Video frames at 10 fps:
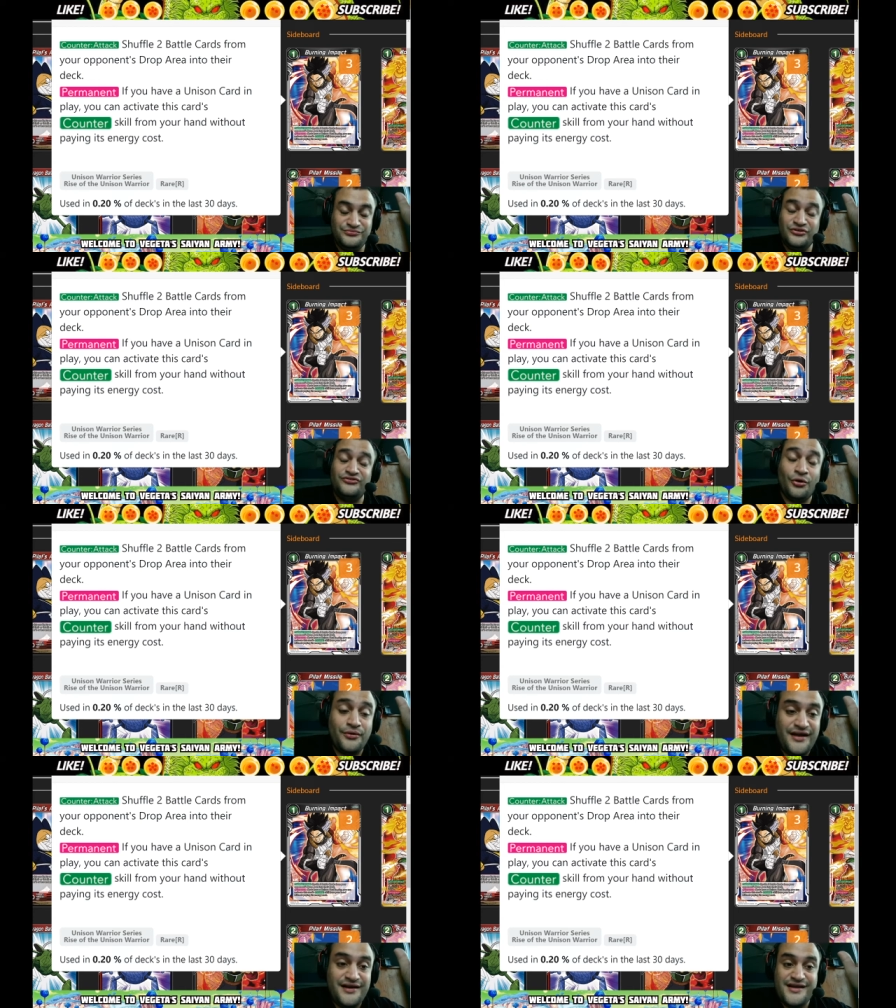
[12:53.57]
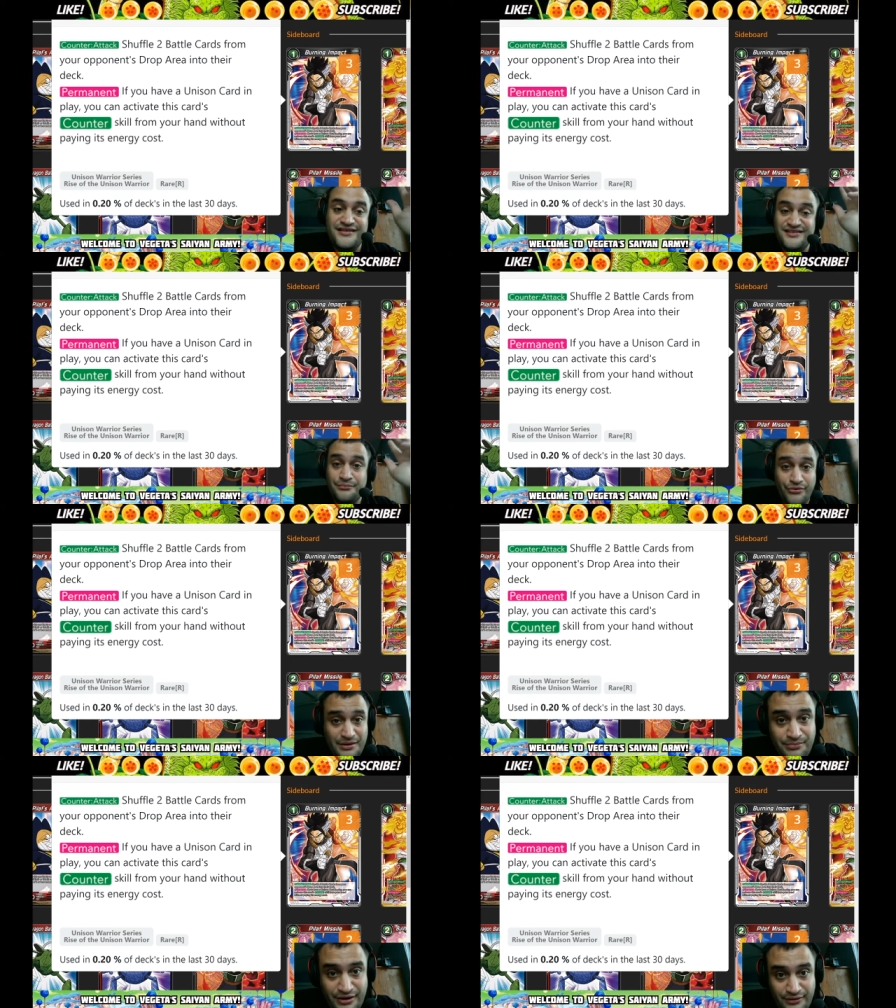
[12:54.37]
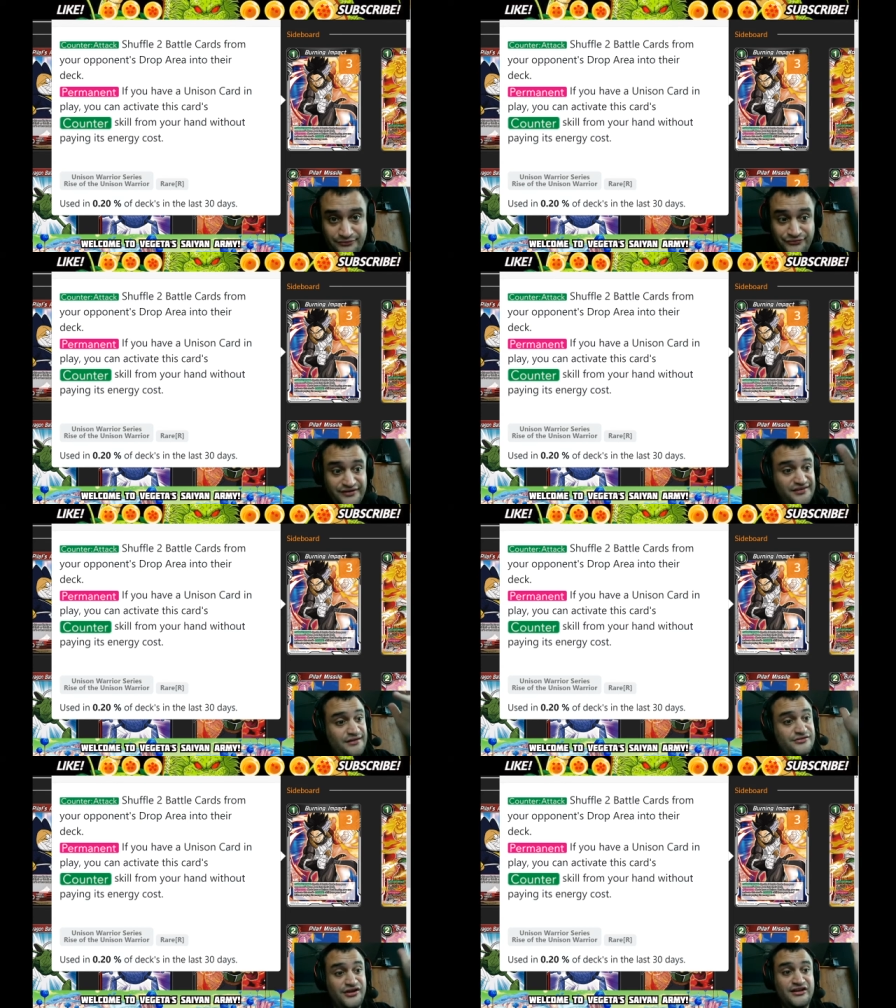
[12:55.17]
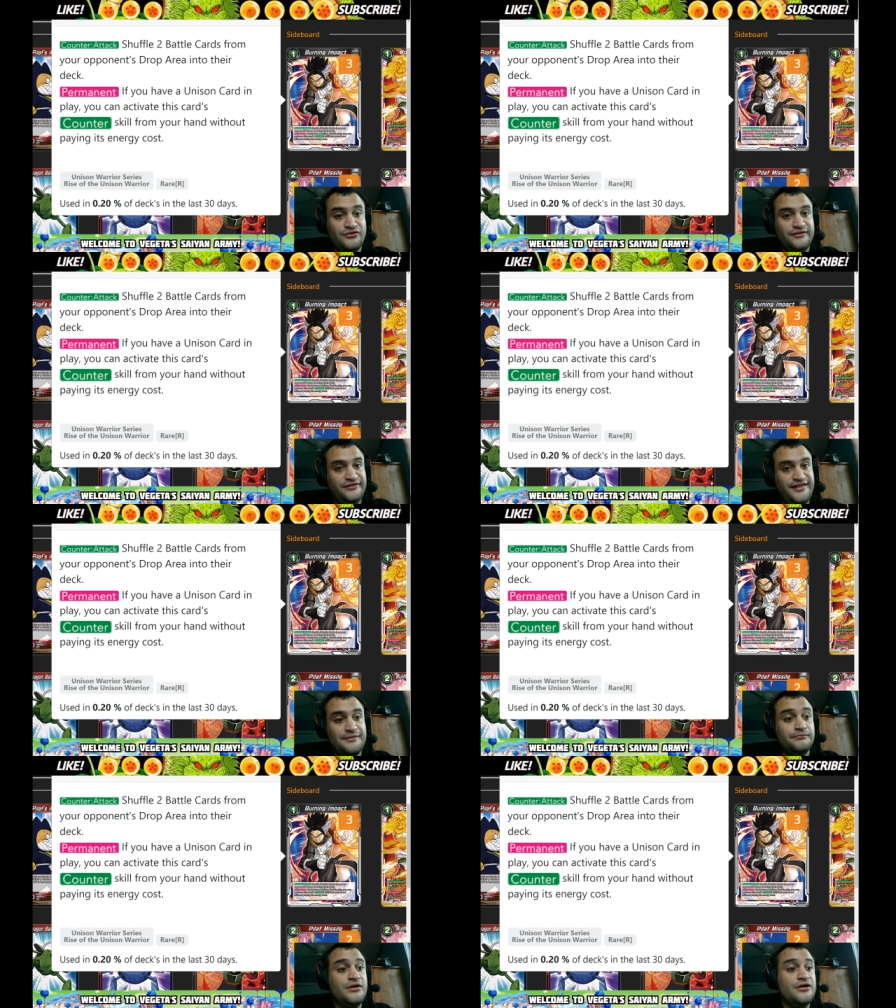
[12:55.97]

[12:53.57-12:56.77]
Dodoria is the bread and butter of Frieza. You can do it to them.